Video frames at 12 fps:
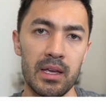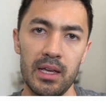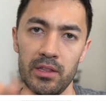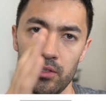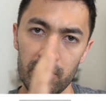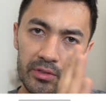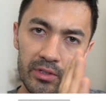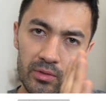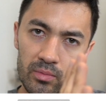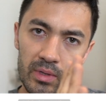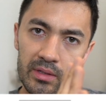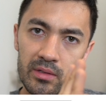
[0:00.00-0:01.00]
and then you're sitting
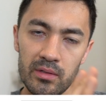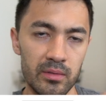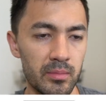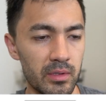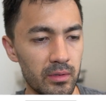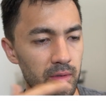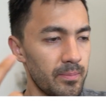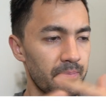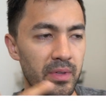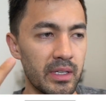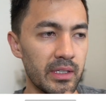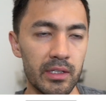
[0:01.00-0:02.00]
right there in the middle
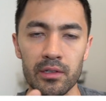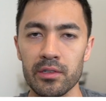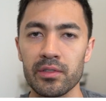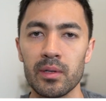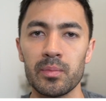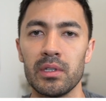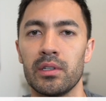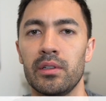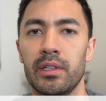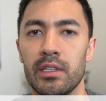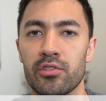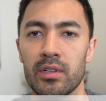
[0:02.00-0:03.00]
intercepting all
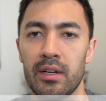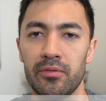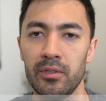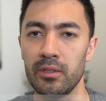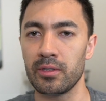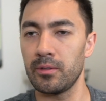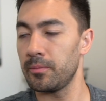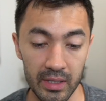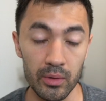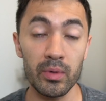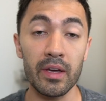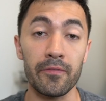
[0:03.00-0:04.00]
that traffic. And
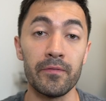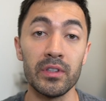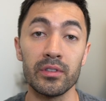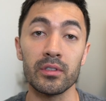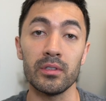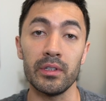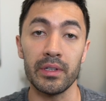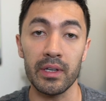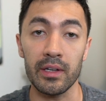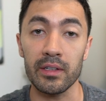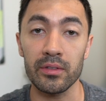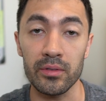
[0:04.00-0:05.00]
then we have physical
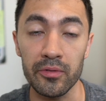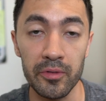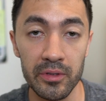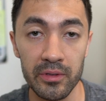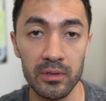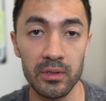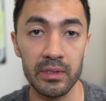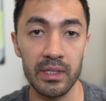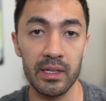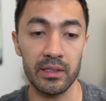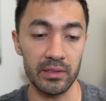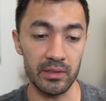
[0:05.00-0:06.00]
attacks. So physical
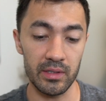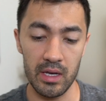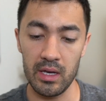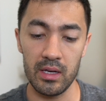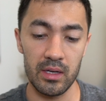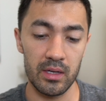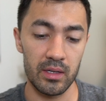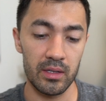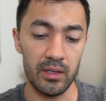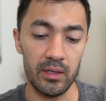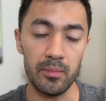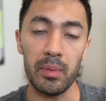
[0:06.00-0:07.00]
attacks is
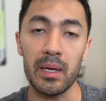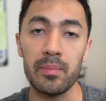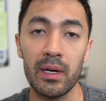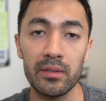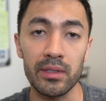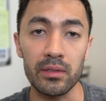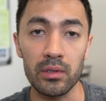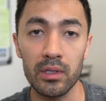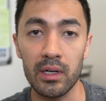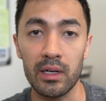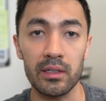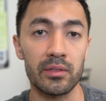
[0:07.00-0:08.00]
uh, bypassing
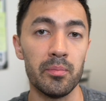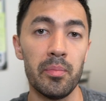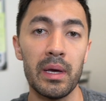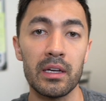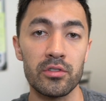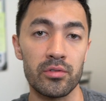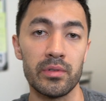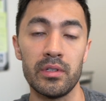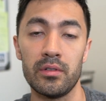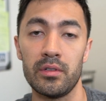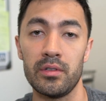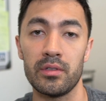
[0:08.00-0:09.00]
locks, badge
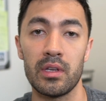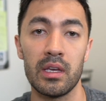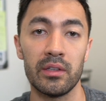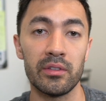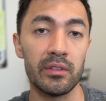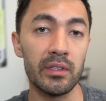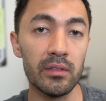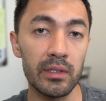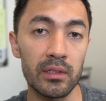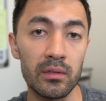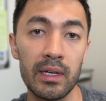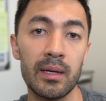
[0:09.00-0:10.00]
readers,
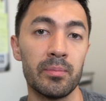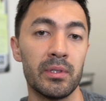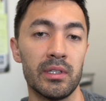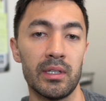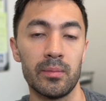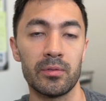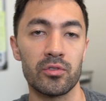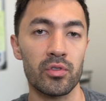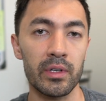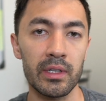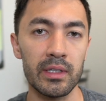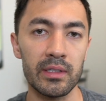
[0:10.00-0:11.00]
stealing laptops,
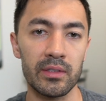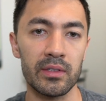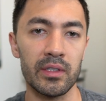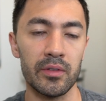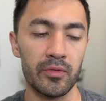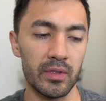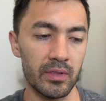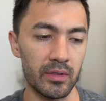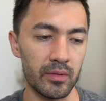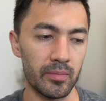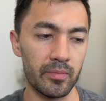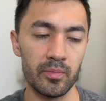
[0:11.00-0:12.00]
trying to get stuff in
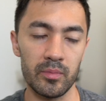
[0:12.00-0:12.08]
a